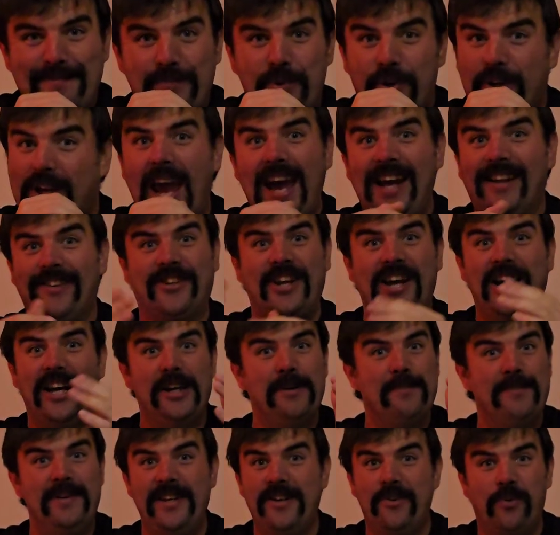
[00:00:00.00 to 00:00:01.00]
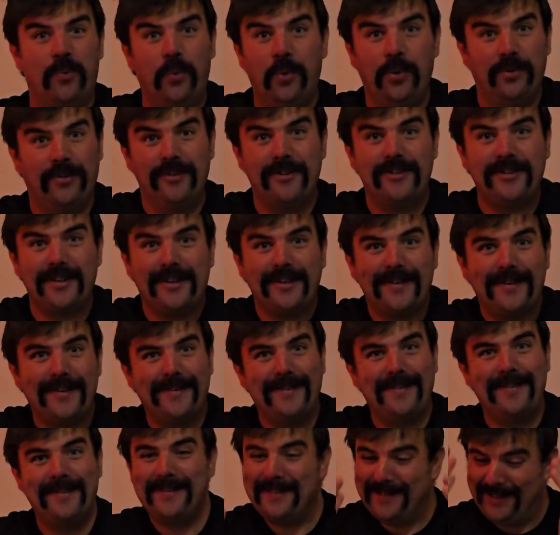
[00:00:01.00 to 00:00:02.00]
You can't tell me it wouldn't.
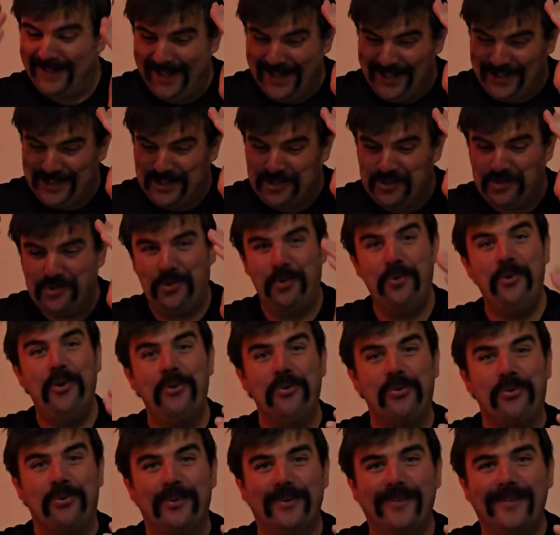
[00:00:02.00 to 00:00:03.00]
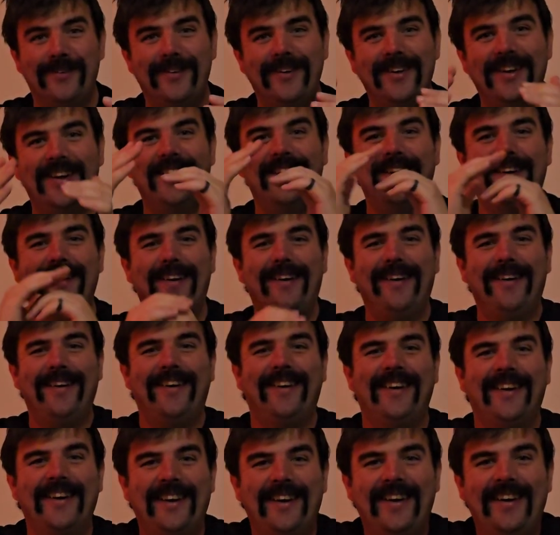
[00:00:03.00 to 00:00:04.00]
It's true.
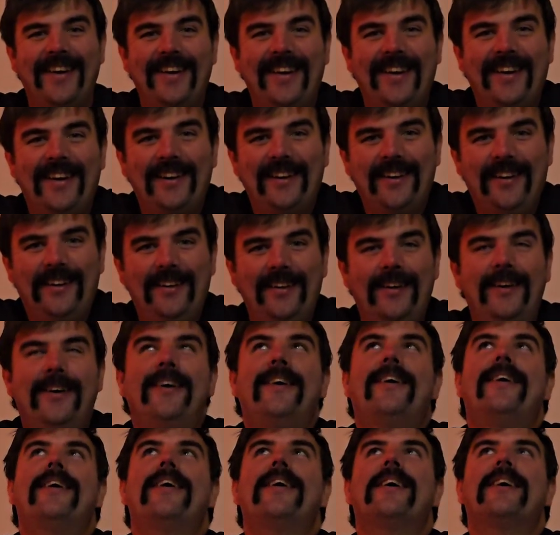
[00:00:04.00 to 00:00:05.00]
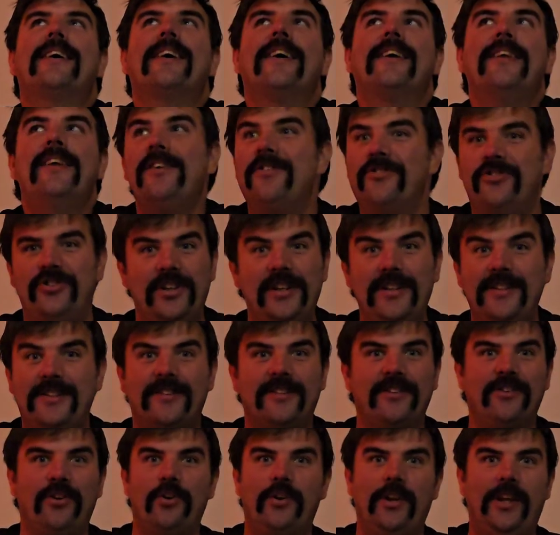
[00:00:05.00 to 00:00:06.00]
Then
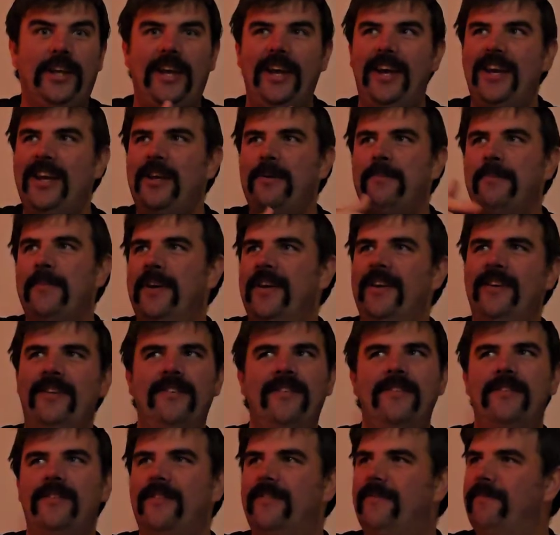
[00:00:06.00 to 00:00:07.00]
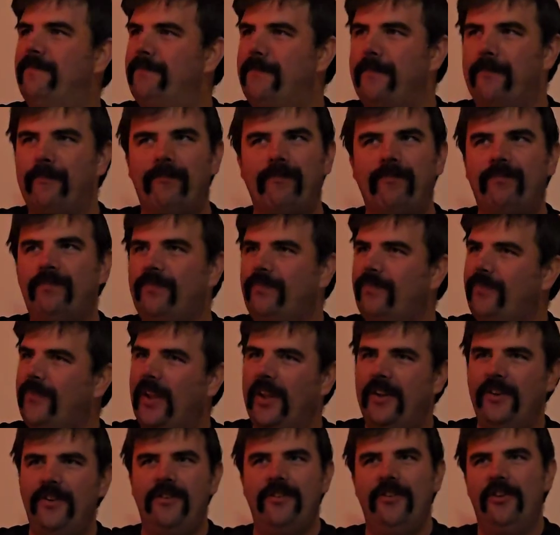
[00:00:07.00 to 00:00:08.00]
Jason could have came in
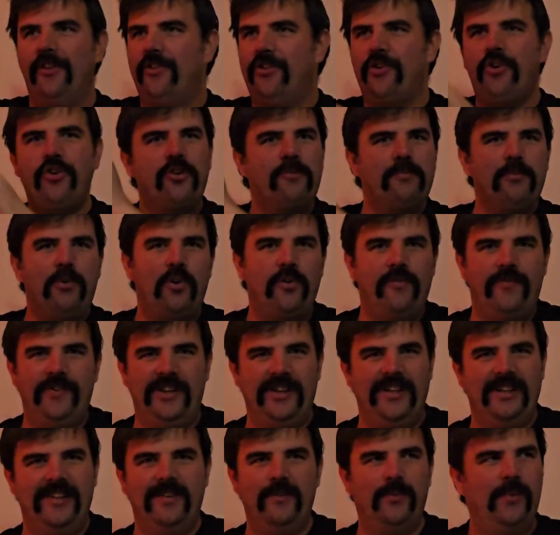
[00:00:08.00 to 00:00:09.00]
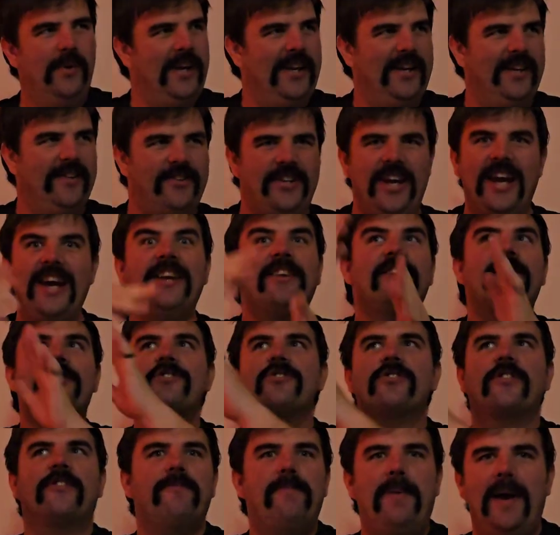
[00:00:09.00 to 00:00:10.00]
third movie when 10
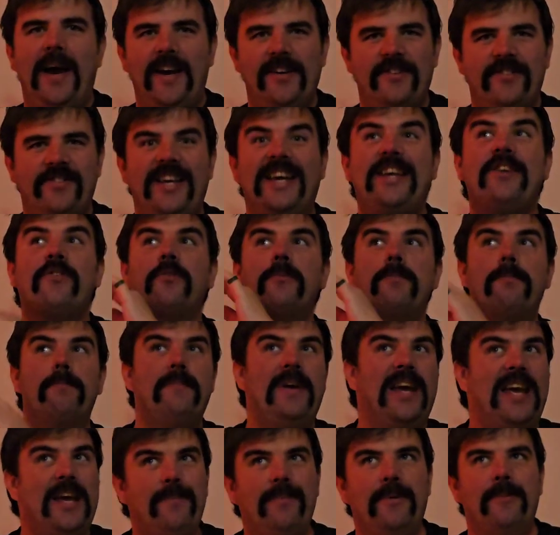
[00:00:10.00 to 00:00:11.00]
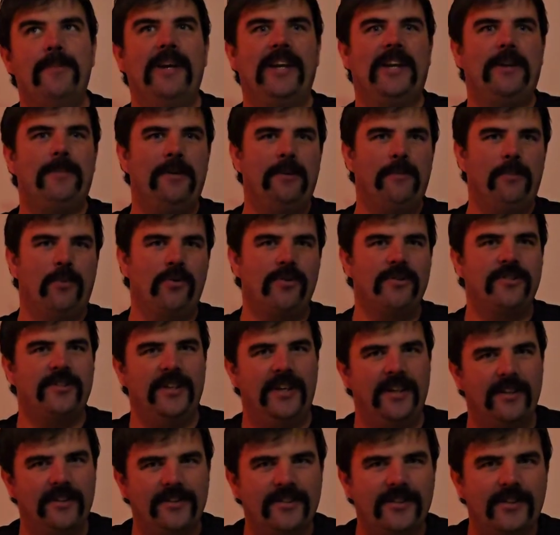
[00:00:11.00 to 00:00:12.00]
years have passed. Then it would maybe make a bit more
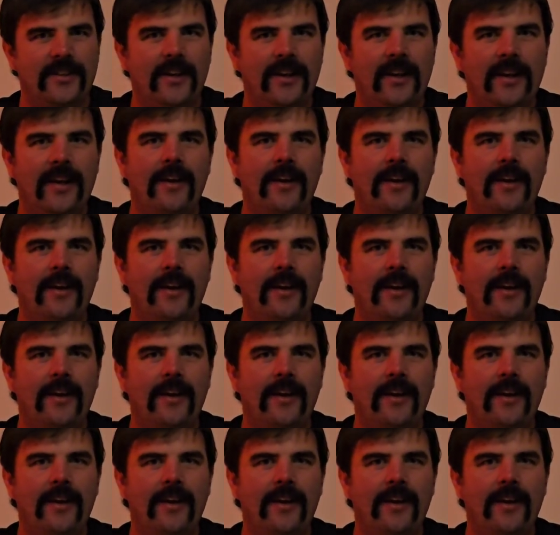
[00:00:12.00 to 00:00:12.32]
sense.